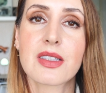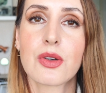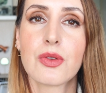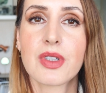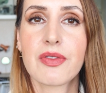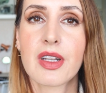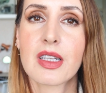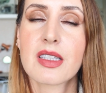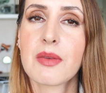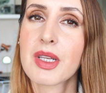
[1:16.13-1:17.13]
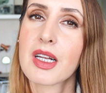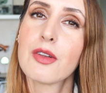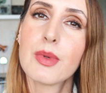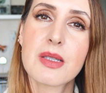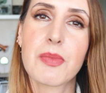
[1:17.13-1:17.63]
so definitely something a
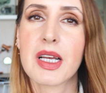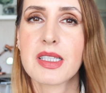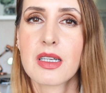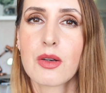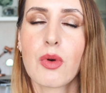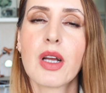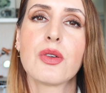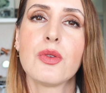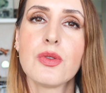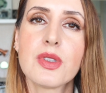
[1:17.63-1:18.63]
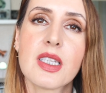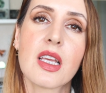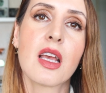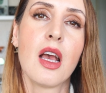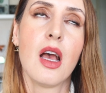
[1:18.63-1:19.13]
little bit spicy and quite
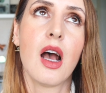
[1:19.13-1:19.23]
woodsy.